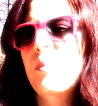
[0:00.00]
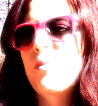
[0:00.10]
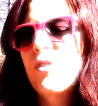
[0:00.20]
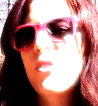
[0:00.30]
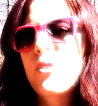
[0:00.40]

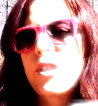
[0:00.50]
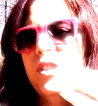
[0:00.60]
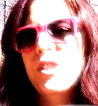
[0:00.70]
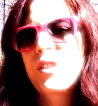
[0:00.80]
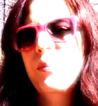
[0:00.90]
further
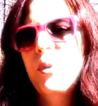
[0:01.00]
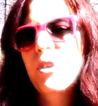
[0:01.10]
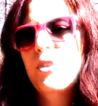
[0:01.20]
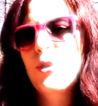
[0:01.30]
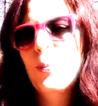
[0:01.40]
into this
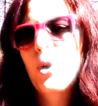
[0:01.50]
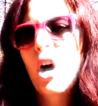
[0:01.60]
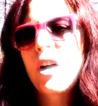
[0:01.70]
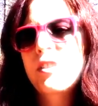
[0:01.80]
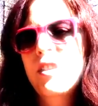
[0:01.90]
spiritual
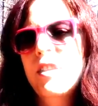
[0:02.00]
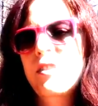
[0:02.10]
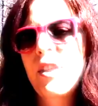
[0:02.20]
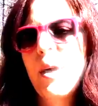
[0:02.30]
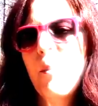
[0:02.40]
process
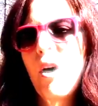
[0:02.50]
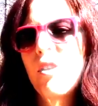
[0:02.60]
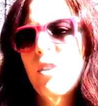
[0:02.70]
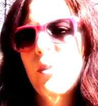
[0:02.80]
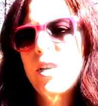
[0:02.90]
that I'm
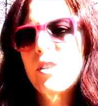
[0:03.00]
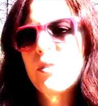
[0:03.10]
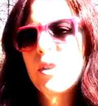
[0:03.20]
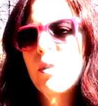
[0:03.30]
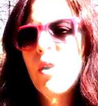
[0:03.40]
going
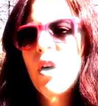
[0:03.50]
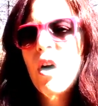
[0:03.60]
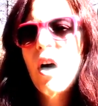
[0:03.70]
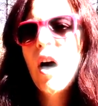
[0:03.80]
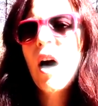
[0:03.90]
through,
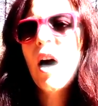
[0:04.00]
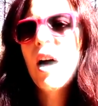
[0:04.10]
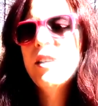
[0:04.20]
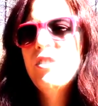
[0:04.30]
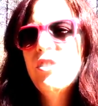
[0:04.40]

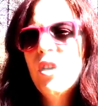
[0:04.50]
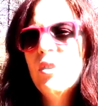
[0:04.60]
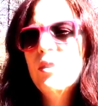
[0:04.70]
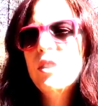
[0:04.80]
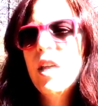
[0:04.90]
I
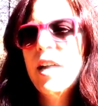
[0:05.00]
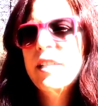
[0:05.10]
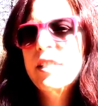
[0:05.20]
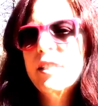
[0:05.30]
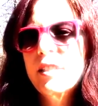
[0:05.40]
don't
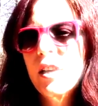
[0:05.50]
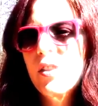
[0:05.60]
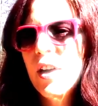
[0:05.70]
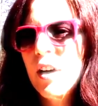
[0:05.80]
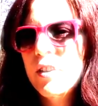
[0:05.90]
like to
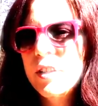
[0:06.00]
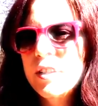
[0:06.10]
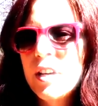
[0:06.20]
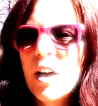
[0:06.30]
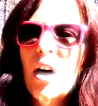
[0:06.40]
sit there and
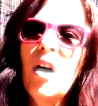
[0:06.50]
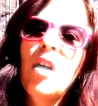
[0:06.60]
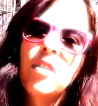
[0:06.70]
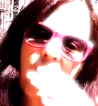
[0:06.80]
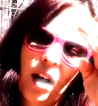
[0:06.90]
say,
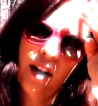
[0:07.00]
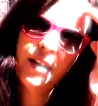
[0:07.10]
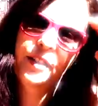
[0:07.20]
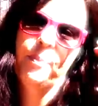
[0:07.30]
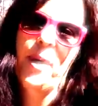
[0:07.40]
oh God,
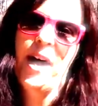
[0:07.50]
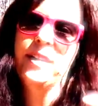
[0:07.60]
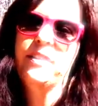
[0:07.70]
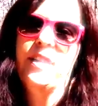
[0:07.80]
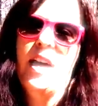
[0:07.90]
it's a
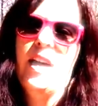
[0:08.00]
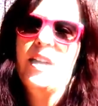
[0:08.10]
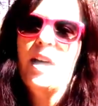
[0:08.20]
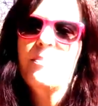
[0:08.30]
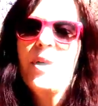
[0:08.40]
bad
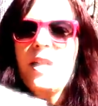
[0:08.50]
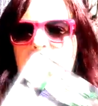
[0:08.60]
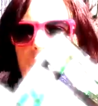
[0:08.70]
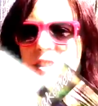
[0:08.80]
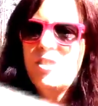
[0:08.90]
day. My
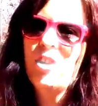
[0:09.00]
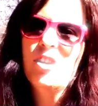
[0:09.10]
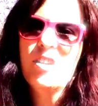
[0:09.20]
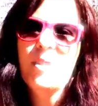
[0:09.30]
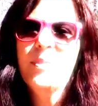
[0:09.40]
legs
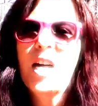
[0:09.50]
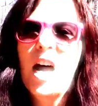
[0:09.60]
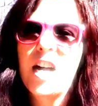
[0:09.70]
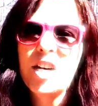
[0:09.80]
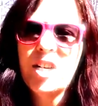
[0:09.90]
hurt. I'm
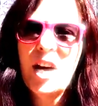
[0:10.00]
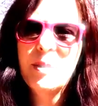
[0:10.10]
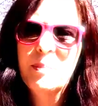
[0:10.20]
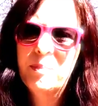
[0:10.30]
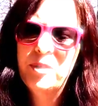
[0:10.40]
tired.
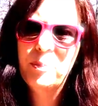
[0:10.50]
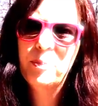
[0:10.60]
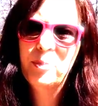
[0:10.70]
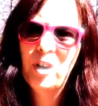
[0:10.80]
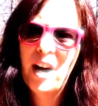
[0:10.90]
I'm
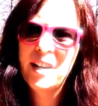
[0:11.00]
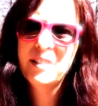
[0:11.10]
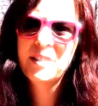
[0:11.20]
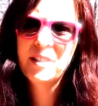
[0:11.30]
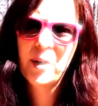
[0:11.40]

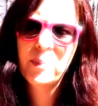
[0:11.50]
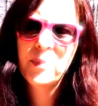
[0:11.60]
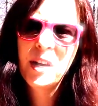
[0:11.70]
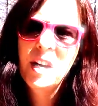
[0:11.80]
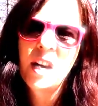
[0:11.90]
depressed.
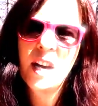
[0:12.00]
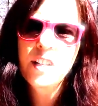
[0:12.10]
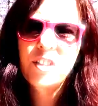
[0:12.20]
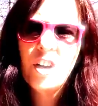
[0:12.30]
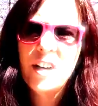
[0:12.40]
I'm
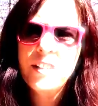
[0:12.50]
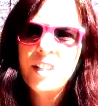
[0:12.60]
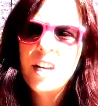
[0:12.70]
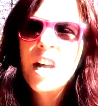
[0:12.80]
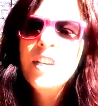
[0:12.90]

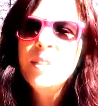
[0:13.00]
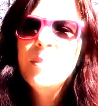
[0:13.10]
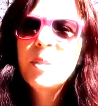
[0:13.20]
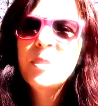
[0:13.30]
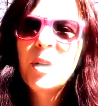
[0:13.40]
exhausted.
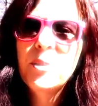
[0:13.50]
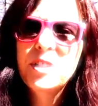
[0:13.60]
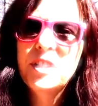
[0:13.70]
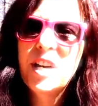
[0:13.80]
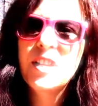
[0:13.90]
Sometimes I
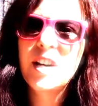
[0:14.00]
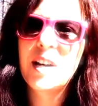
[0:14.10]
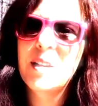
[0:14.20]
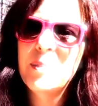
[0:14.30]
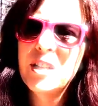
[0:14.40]
will say that
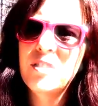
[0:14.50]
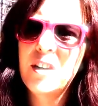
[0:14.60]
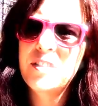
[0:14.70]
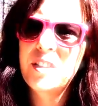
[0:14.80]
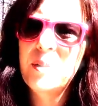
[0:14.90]
I am
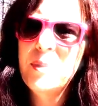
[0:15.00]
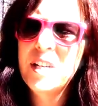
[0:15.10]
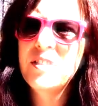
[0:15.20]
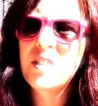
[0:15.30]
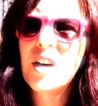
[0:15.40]
exhausted
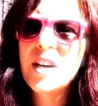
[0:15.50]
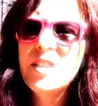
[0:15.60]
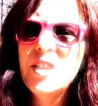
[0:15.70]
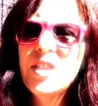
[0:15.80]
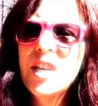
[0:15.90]
because a lot
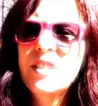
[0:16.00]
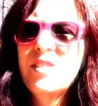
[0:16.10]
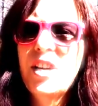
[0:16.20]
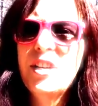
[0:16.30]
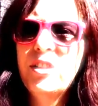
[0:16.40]
of the
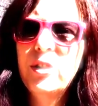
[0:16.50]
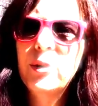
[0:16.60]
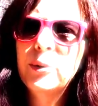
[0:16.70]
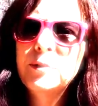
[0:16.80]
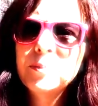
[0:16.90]
things that I
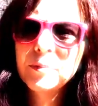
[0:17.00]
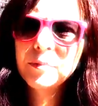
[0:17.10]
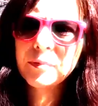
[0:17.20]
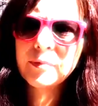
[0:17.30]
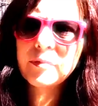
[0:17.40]
do
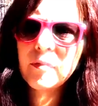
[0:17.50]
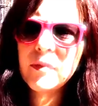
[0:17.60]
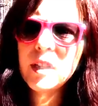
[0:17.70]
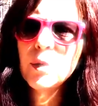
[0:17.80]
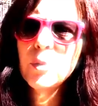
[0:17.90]

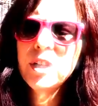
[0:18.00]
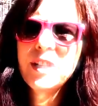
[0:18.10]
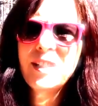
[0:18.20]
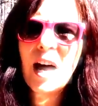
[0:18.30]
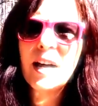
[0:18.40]

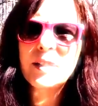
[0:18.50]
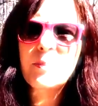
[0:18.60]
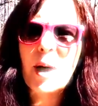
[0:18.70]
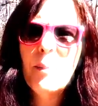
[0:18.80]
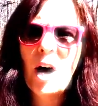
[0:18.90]
really
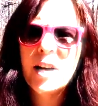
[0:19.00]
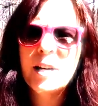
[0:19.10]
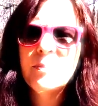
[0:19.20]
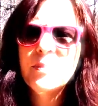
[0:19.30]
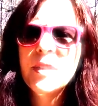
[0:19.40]
tax my
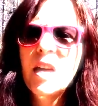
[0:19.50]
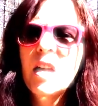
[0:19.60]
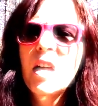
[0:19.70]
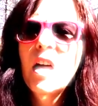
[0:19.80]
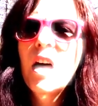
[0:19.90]
body.
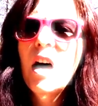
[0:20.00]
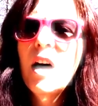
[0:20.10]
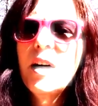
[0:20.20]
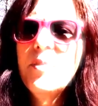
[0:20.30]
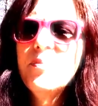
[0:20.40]

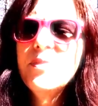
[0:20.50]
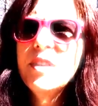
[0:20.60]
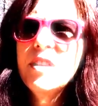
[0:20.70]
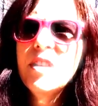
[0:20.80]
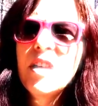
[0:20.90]

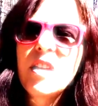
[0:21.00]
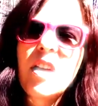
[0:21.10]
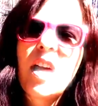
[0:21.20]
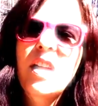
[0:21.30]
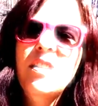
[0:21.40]

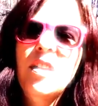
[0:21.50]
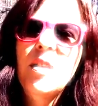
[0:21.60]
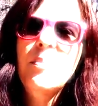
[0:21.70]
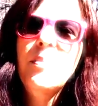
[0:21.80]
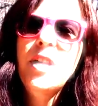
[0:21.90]

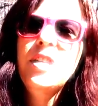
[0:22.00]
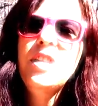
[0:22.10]
But